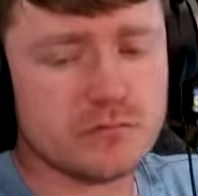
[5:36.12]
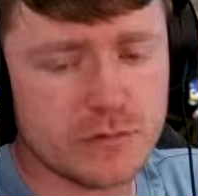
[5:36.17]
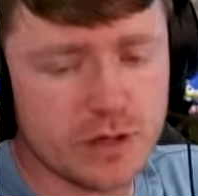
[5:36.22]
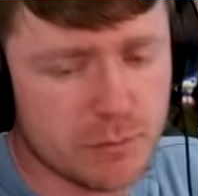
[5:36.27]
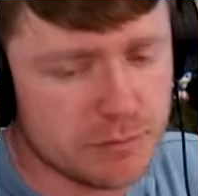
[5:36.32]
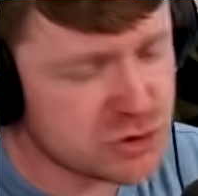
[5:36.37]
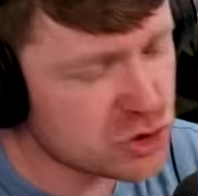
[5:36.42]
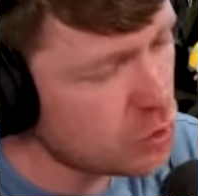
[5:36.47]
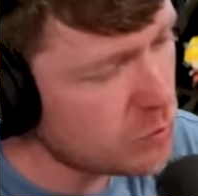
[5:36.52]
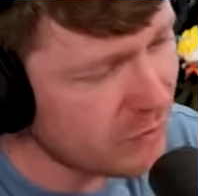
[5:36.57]

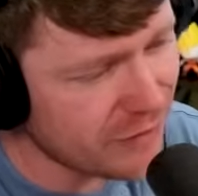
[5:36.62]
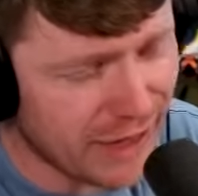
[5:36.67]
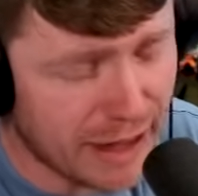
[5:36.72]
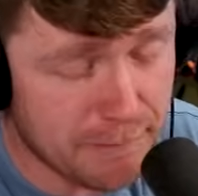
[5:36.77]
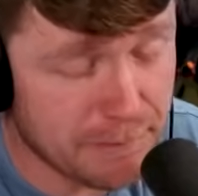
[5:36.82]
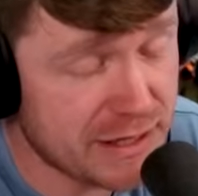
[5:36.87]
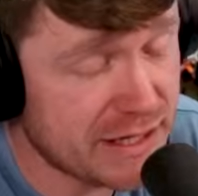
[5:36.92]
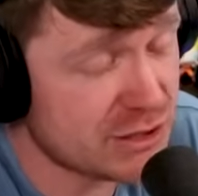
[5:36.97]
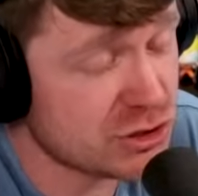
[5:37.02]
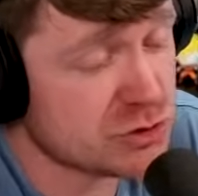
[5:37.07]
I'm assuming
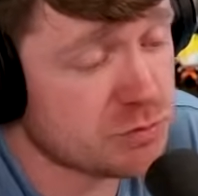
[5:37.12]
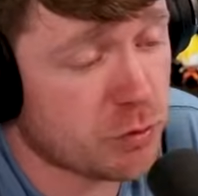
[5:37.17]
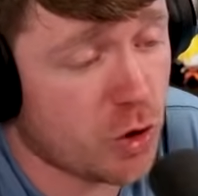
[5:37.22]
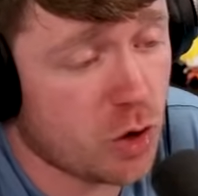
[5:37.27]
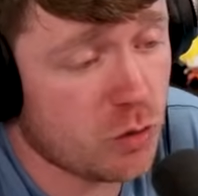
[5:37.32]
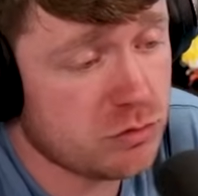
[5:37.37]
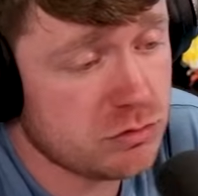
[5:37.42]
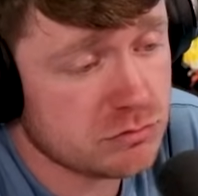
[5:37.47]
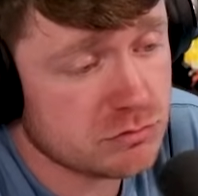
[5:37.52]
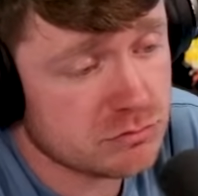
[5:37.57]
that means,
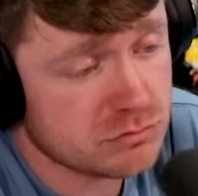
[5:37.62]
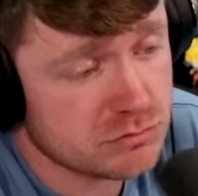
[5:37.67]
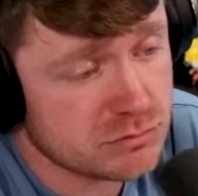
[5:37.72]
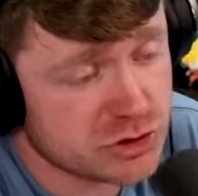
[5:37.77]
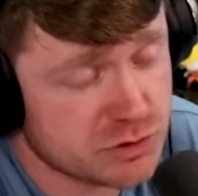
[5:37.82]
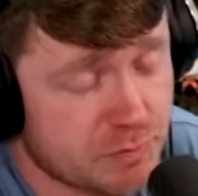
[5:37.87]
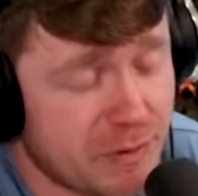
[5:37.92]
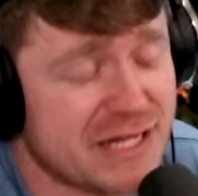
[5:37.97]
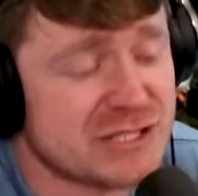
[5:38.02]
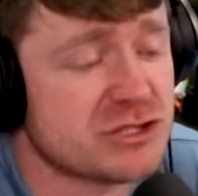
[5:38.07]
bro,
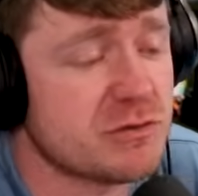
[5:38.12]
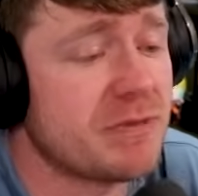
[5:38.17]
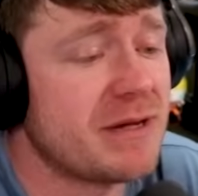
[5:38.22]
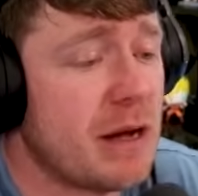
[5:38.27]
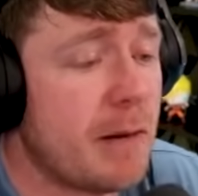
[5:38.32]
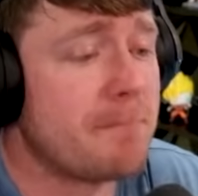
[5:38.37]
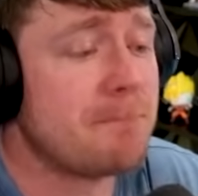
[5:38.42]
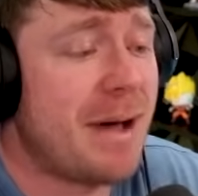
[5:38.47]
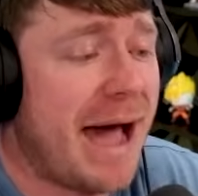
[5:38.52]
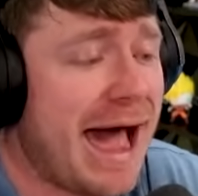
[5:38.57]
it's about to be
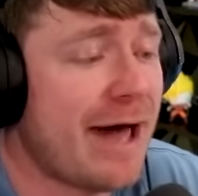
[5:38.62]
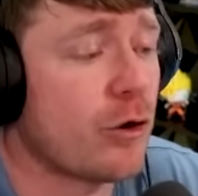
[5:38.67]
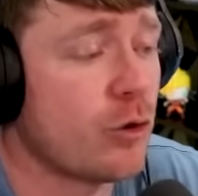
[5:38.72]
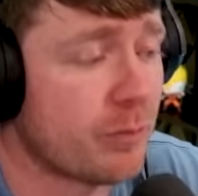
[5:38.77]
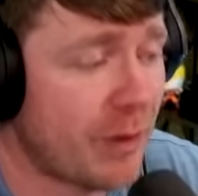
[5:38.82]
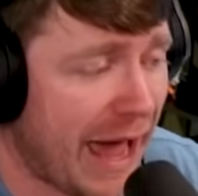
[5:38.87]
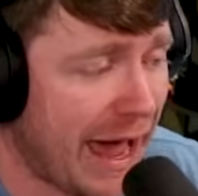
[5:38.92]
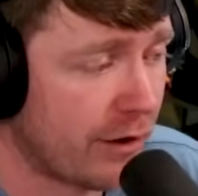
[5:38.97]
a battle.